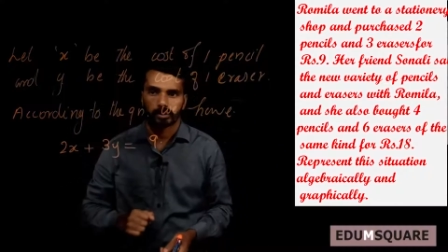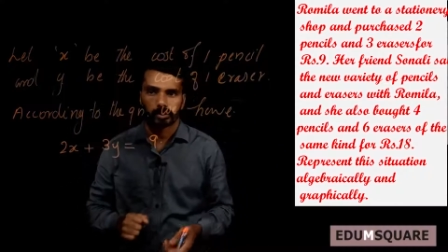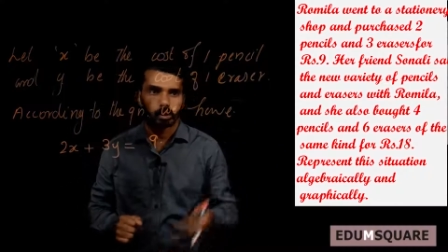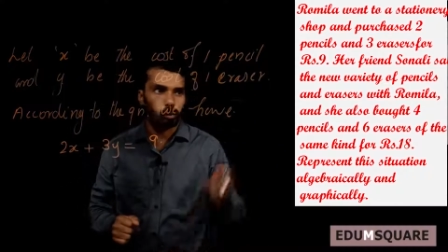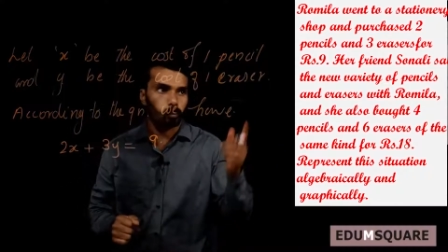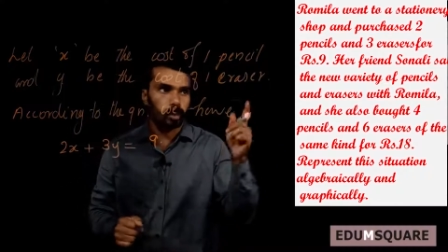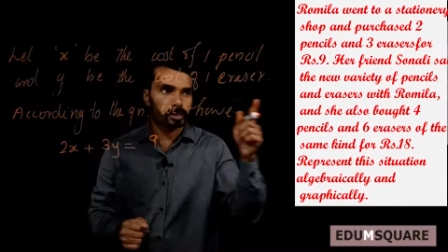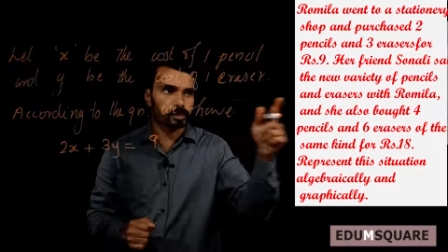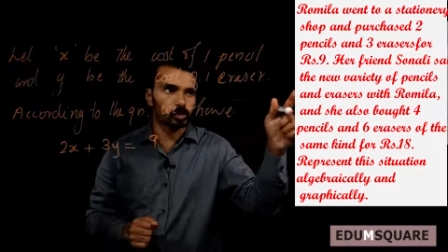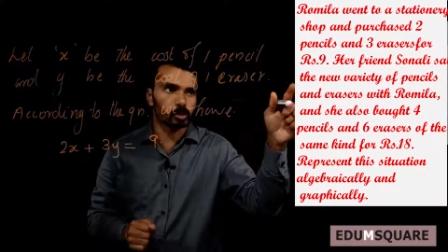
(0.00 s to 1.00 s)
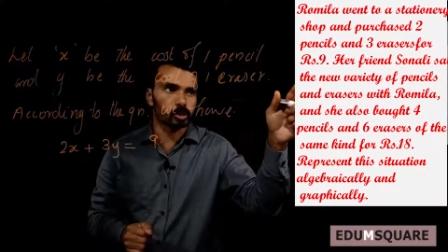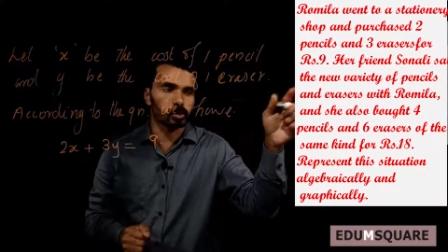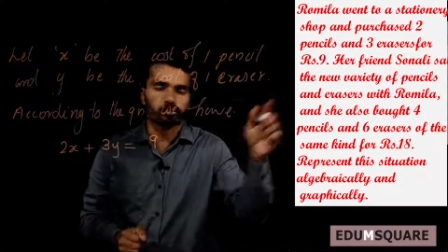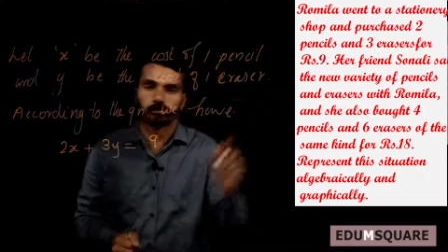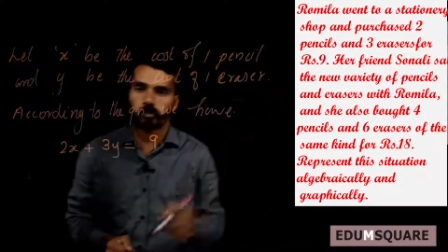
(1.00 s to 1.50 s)
So what is the cost
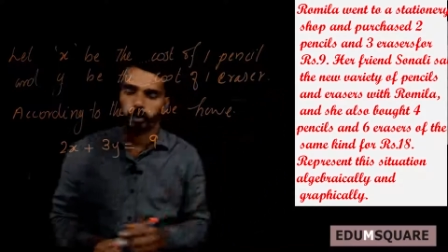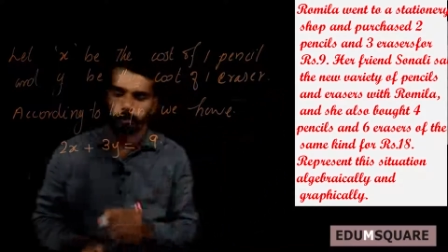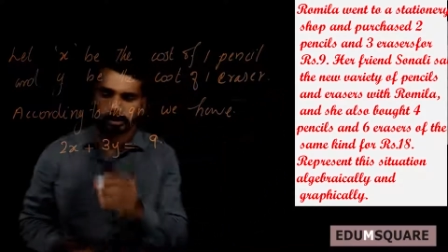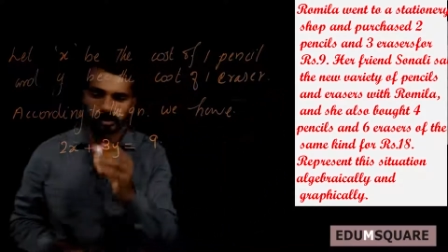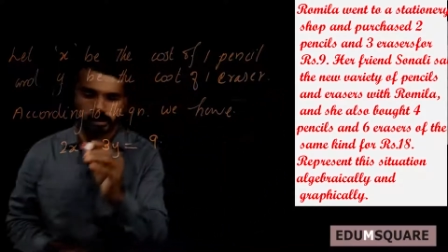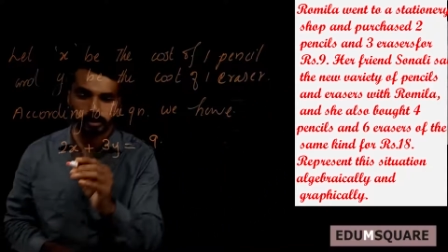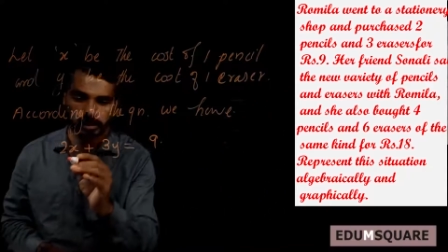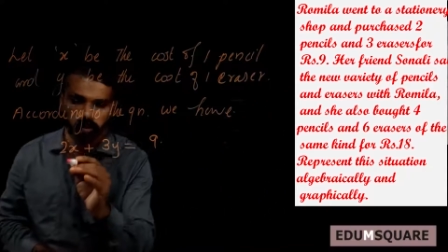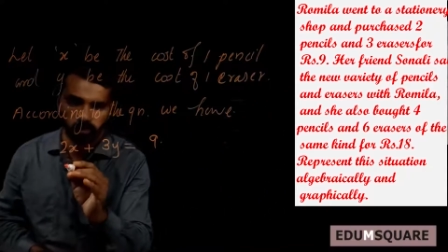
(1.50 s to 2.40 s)
of 4 pencils?